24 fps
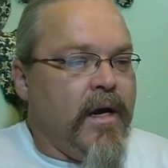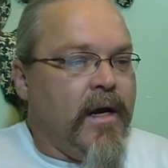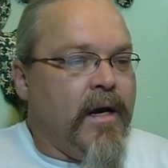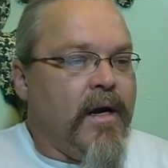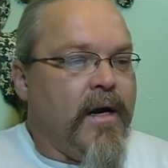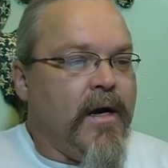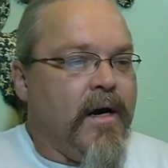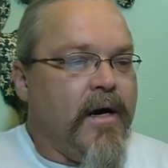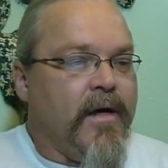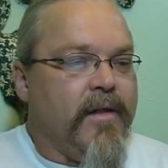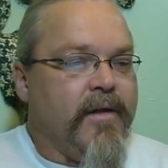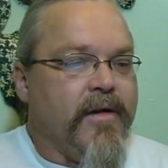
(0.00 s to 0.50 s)

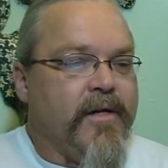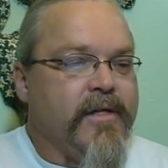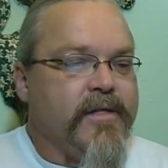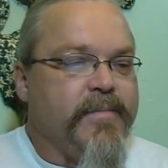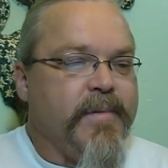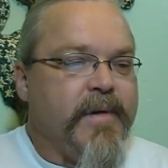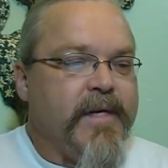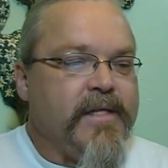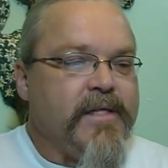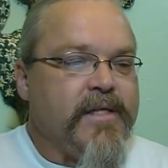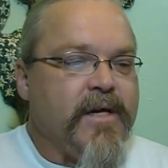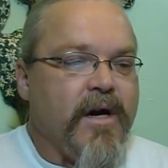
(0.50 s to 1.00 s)
Uh, there has
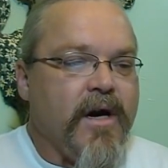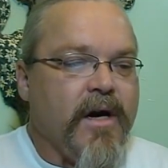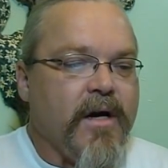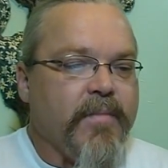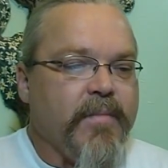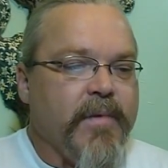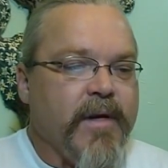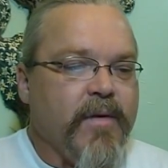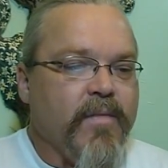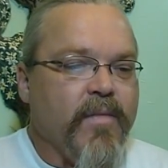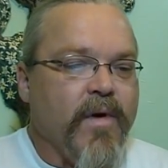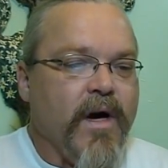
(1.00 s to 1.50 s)
been talk,
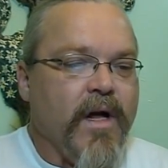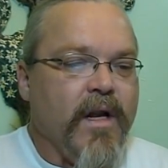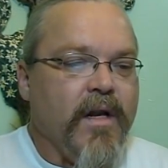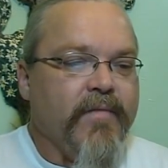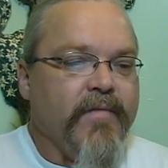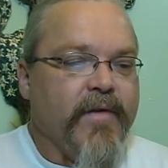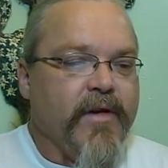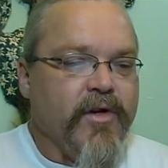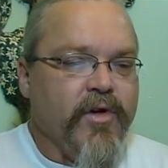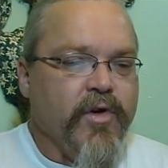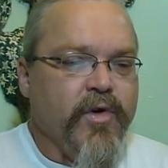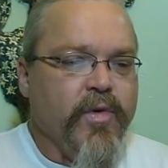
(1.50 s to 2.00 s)
meanwhile, of
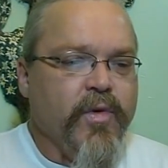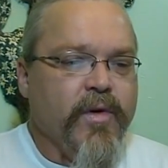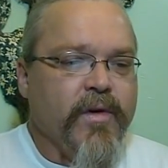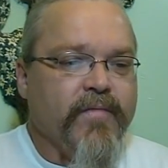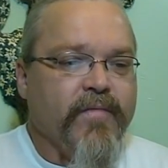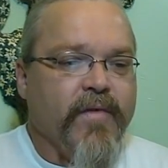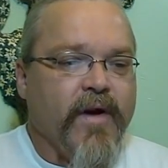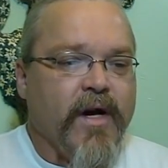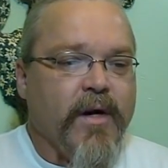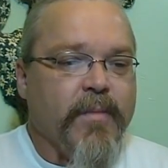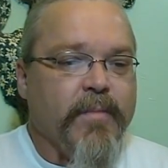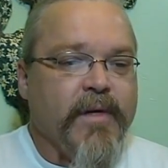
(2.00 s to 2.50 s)
a new
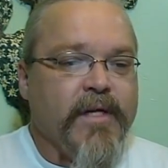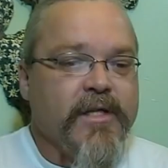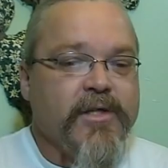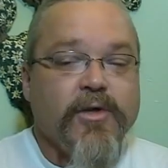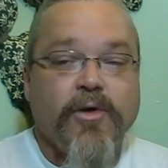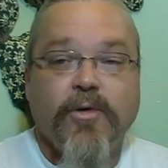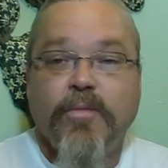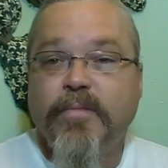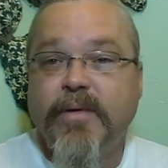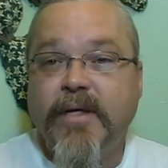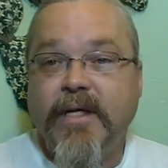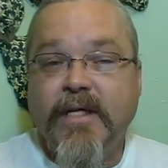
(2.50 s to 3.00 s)

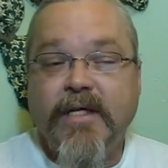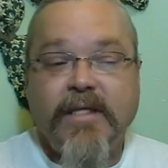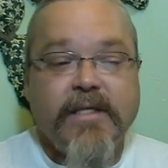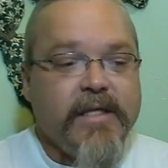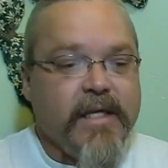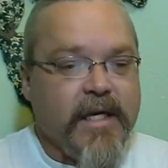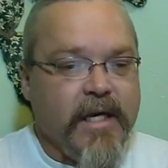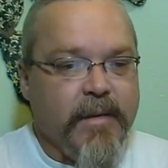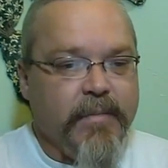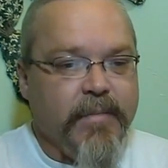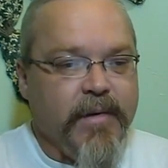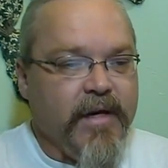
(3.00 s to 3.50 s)
environmental
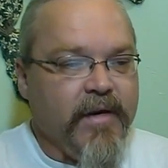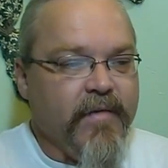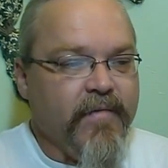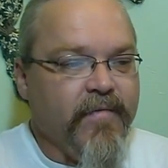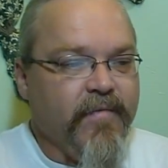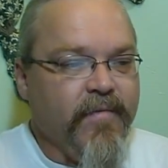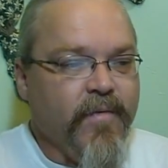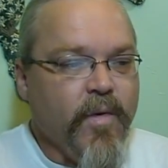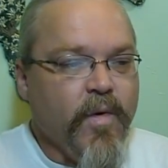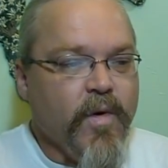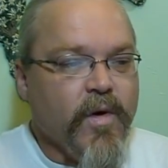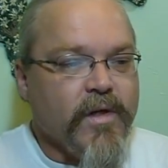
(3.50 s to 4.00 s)
peacekeeping
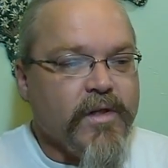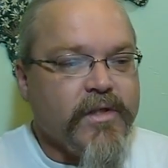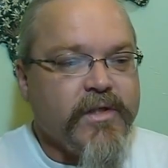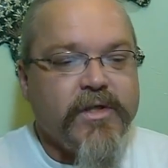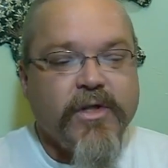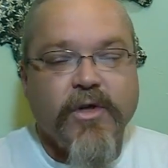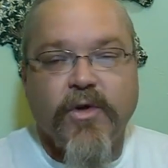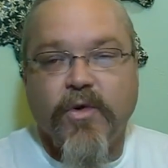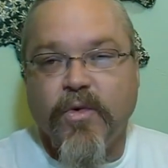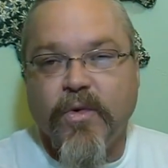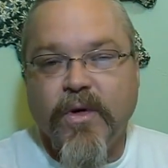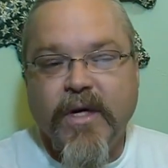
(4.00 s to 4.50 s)
force,
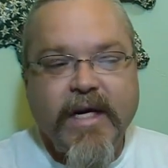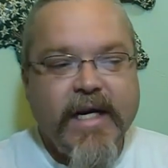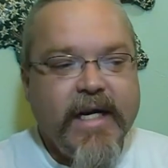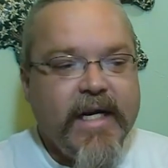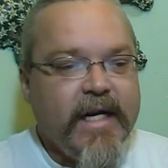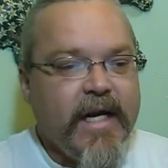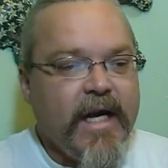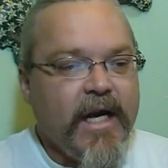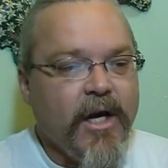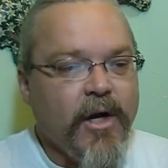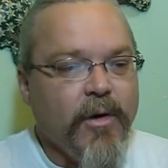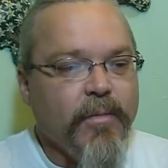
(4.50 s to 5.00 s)
green
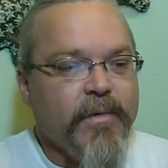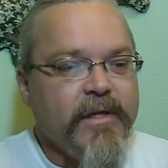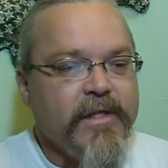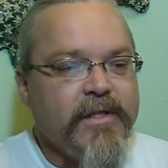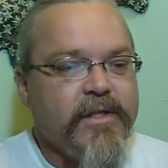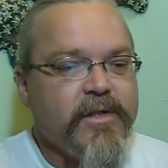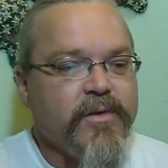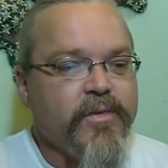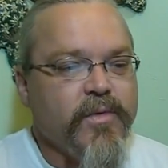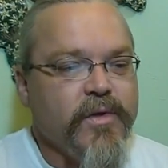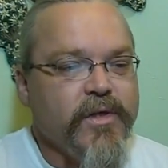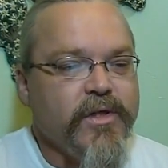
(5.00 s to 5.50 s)

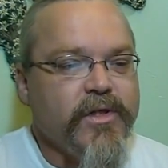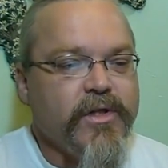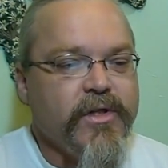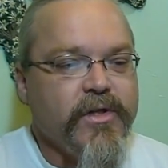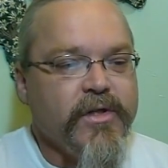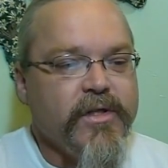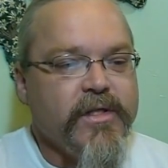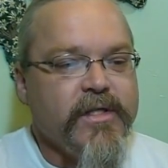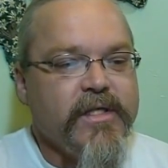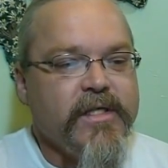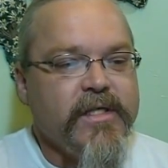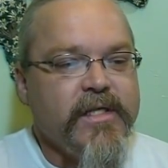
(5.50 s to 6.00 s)
helmets, which
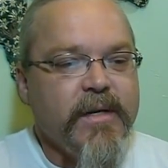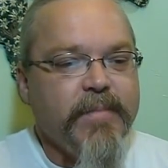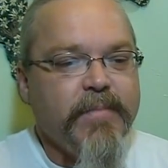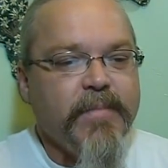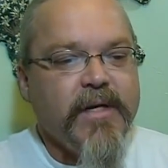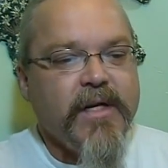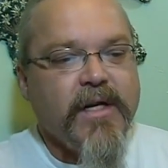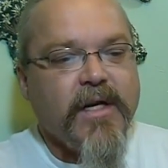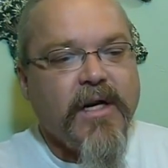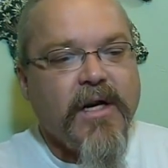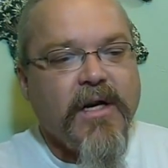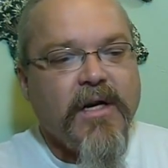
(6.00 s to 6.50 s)
could step
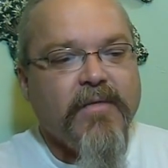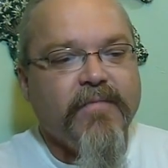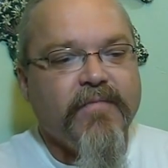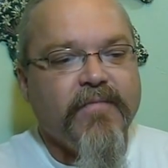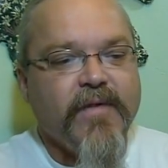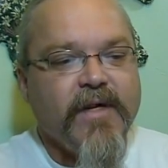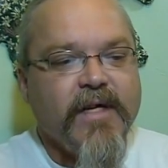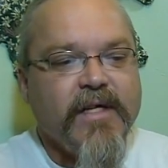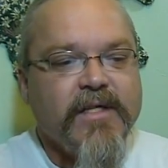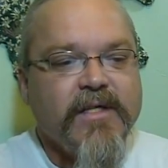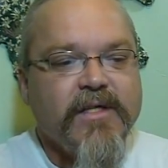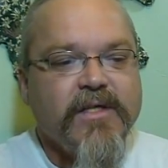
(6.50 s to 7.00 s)
into
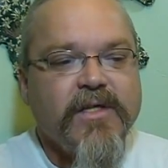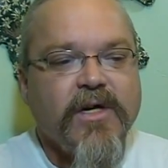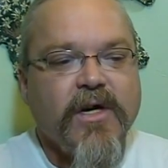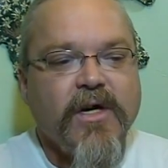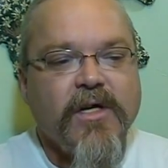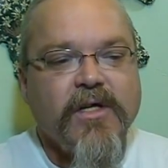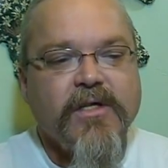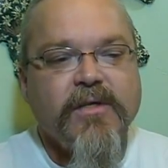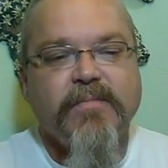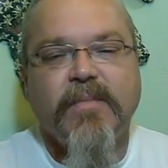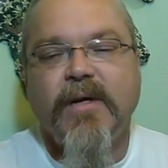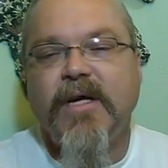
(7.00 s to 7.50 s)
conflicts
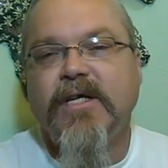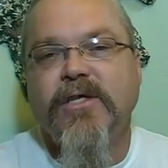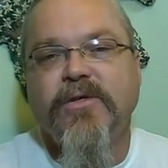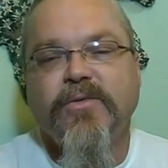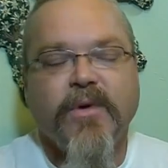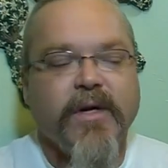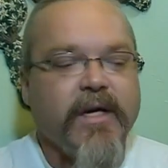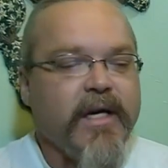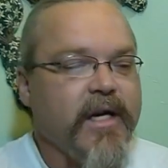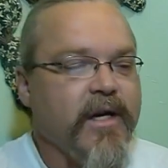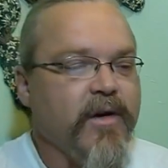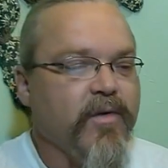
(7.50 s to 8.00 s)
caused by
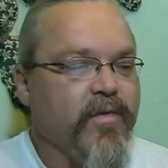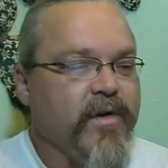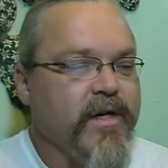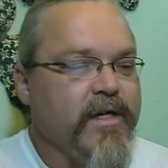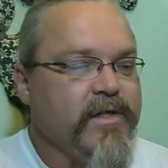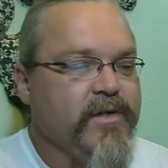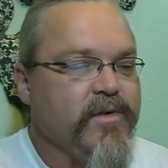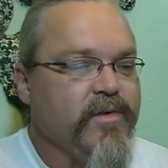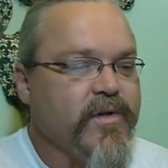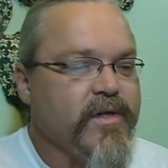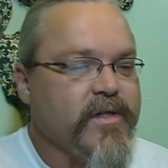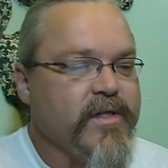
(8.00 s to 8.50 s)
shrinking
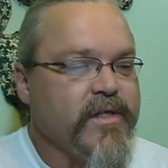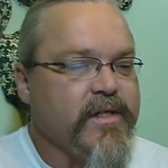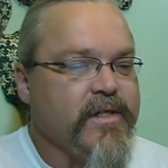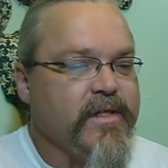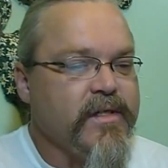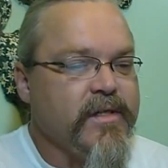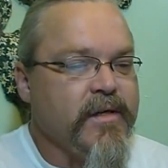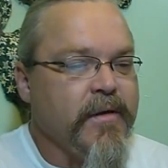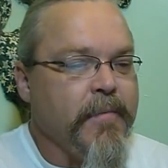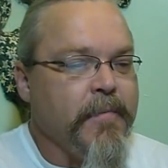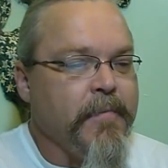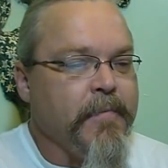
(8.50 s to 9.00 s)
resources.